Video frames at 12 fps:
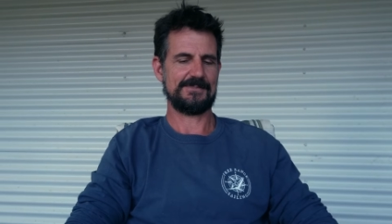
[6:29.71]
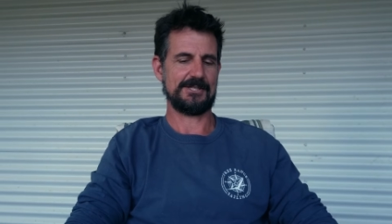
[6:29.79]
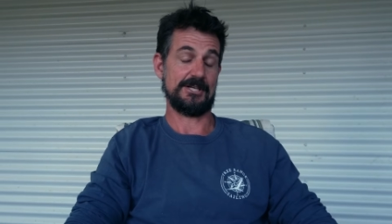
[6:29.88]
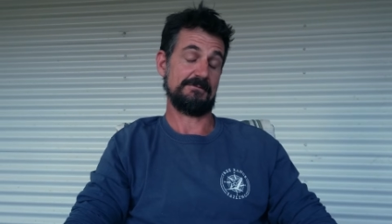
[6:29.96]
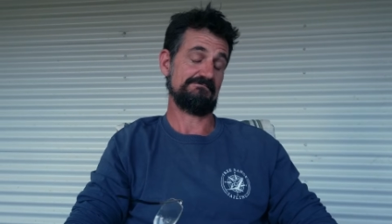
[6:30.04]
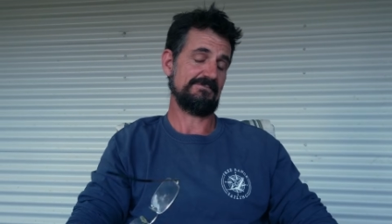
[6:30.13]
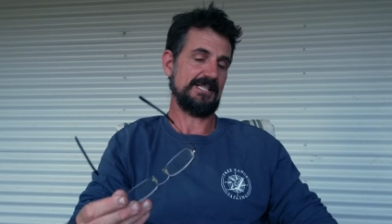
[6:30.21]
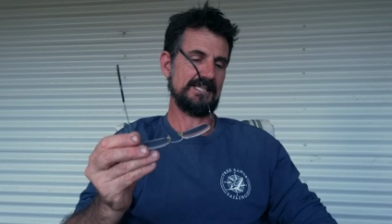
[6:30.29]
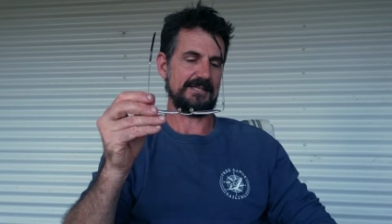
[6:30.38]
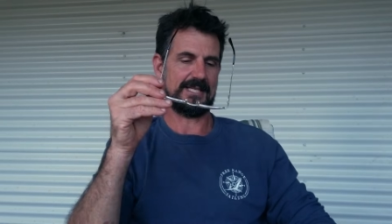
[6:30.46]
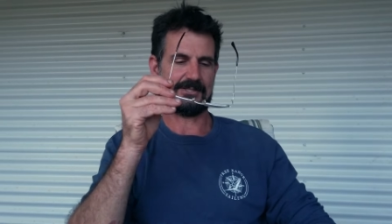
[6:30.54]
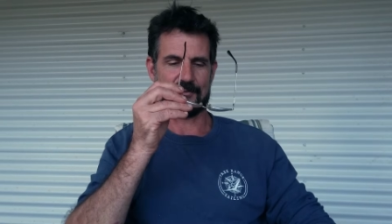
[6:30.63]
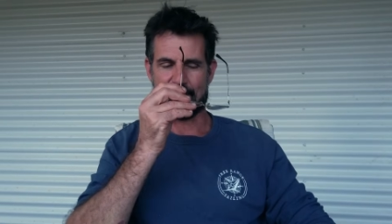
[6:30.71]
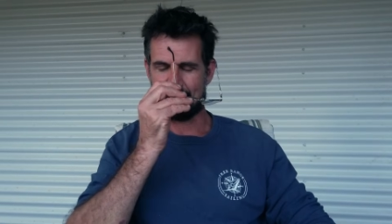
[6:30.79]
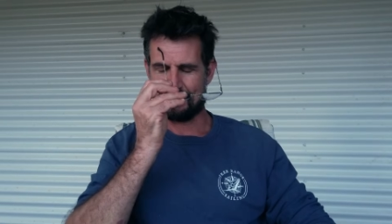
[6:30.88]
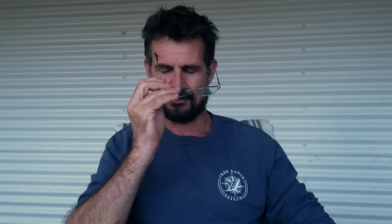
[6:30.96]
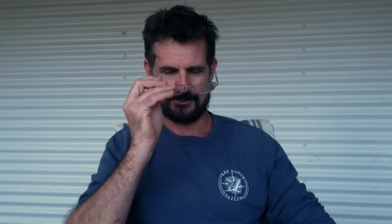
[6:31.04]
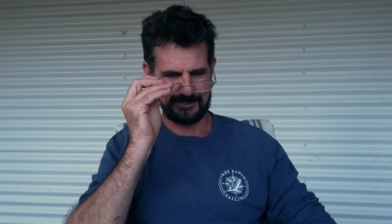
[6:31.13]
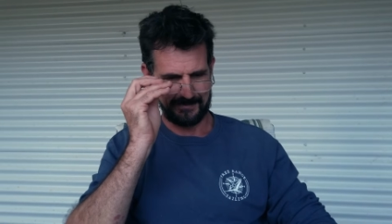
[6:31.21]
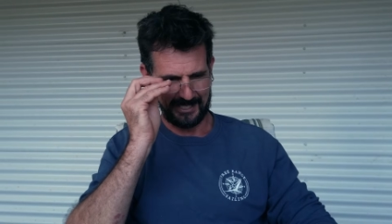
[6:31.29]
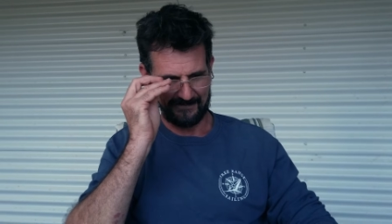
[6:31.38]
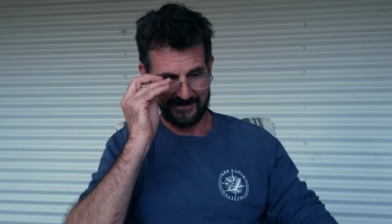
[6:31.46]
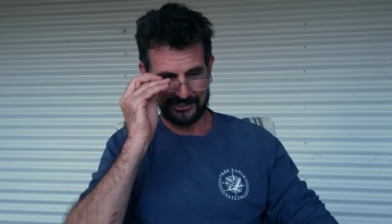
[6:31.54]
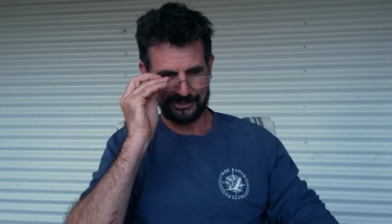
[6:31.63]
So that's always a nice
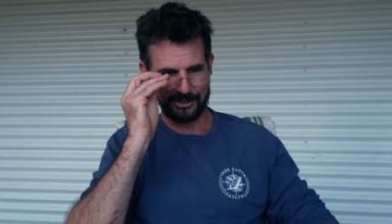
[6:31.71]
part of our